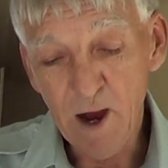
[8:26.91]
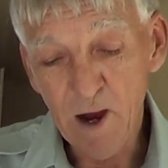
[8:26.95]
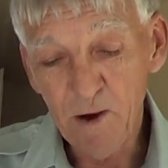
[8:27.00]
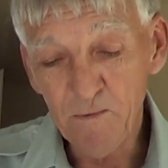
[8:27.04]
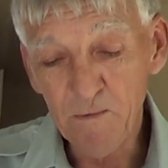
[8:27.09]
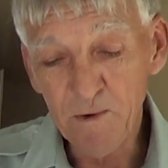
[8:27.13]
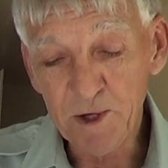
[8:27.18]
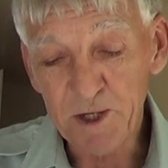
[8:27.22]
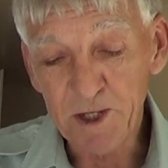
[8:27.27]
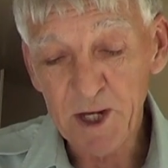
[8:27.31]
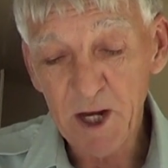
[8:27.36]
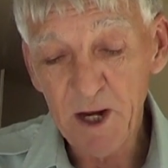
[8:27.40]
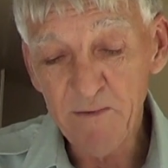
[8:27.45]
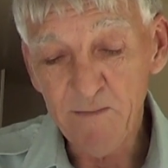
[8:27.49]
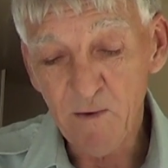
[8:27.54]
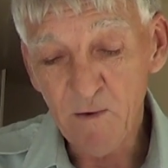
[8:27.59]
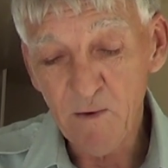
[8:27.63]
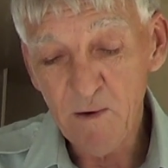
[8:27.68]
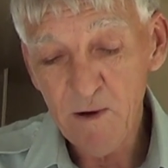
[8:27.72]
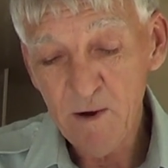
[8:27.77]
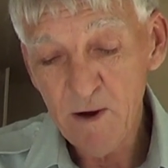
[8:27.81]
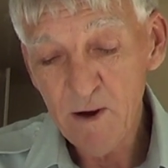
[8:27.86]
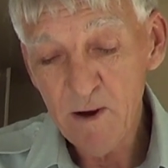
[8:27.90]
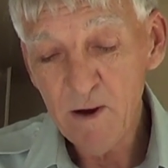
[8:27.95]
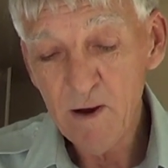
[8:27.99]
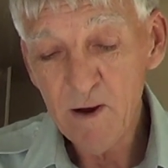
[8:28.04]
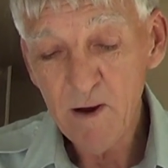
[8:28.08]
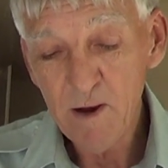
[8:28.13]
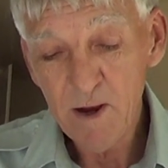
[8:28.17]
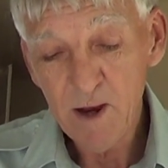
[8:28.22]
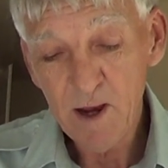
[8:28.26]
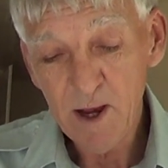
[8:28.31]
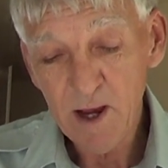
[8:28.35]
receiver.
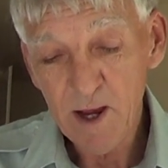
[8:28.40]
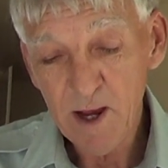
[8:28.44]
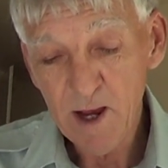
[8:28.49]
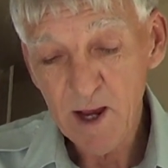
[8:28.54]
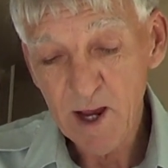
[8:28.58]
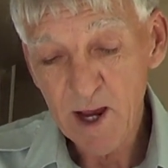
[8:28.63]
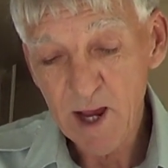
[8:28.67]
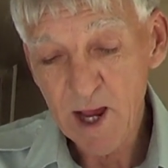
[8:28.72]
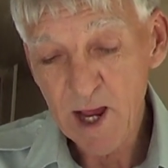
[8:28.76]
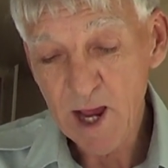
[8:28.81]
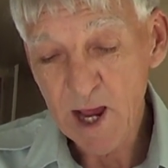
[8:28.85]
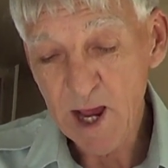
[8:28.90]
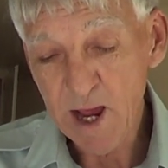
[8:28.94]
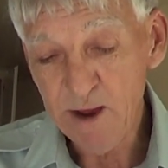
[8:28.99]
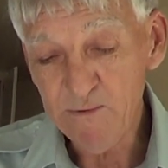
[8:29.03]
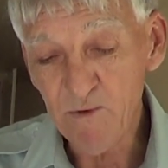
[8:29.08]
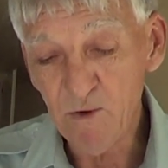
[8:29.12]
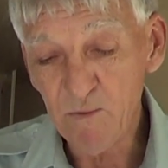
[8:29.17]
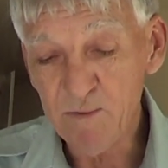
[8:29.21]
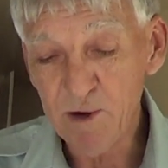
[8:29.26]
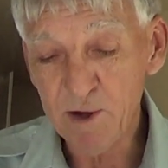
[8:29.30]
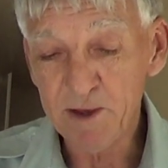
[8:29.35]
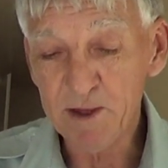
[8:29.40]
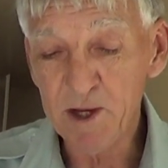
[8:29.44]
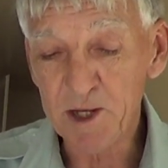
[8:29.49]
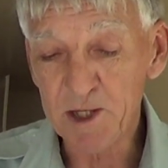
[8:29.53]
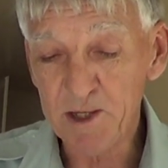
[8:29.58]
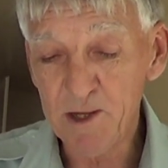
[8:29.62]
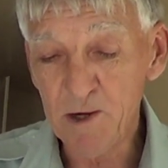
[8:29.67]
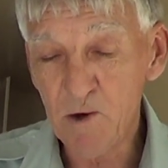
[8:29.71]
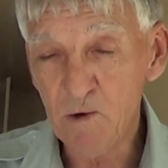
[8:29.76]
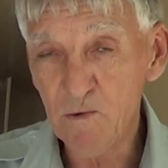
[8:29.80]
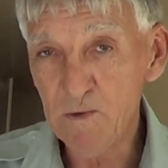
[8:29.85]
We'll put
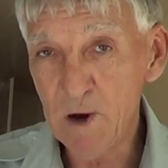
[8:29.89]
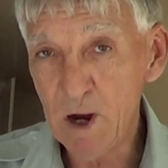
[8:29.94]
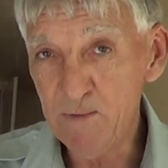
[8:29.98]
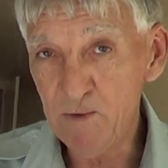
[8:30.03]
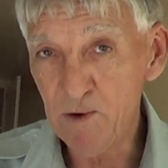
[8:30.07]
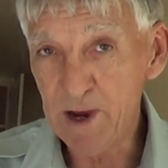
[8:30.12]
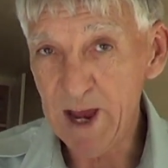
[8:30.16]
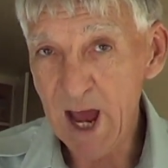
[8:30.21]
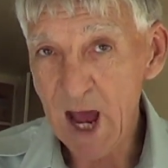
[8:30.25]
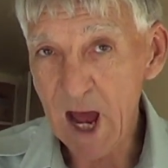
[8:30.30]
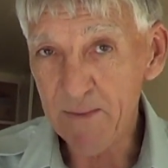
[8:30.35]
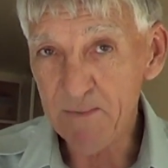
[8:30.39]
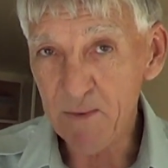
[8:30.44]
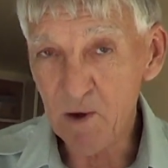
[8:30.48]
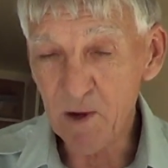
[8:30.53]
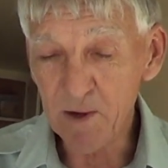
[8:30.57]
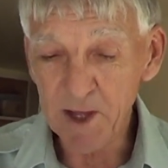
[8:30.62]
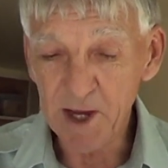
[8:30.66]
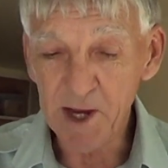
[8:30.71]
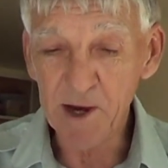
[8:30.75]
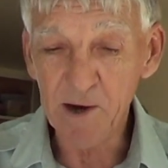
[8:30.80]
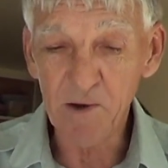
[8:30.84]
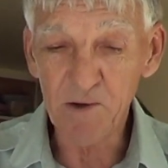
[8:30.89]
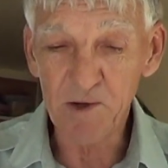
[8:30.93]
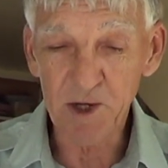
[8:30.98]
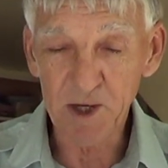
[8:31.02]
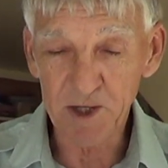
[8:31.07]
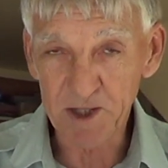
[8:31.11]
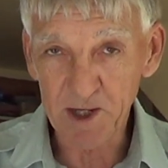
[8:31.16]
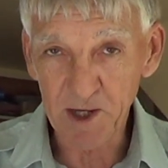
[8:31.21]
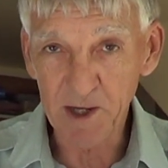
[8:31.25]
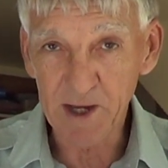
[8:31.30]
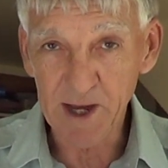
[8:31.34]
this little rubber cap on here
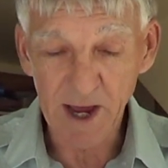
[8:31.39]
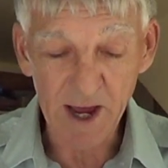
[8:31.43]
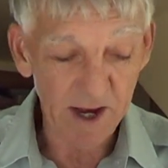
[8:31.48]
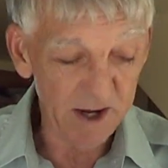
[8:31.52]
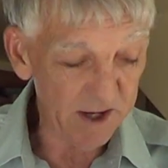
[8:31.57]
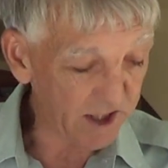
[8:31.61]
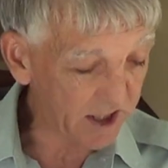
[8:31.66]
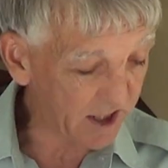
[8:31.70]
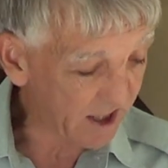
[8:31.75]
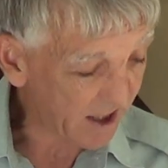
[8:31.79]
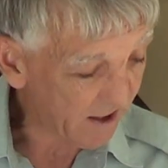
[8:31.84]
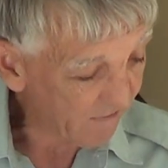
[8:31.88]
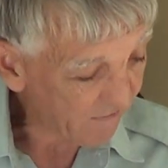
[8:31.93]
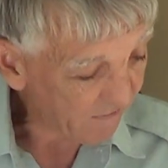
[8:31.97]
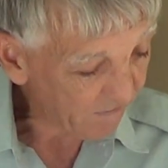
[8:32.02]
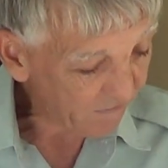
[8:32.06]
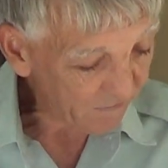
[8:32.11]
just in case.